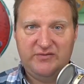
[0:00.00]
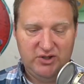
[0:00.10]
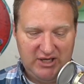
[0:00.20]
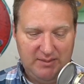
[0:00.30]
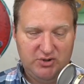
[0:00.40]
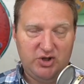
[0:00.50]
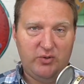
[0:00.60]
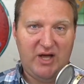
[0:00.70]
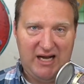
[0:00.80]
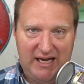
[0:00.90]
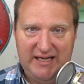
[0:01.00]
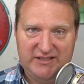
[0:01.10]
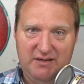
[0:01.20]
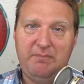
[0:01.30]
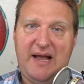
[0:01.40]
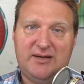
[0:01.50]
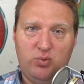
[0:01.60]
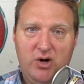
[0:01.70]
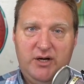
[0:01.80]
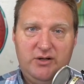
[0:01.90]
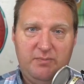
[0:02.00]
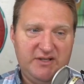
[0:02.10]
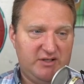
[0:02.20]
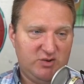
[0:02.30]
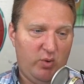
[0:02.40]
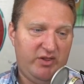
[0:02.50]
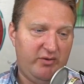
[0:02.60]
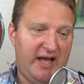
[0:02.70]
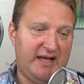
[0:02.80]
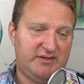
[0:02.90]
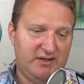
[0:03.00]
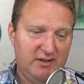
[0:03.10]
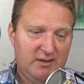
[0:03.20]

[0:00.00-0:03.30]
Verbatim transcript: of your time to do the highest impact work in your business, whether that's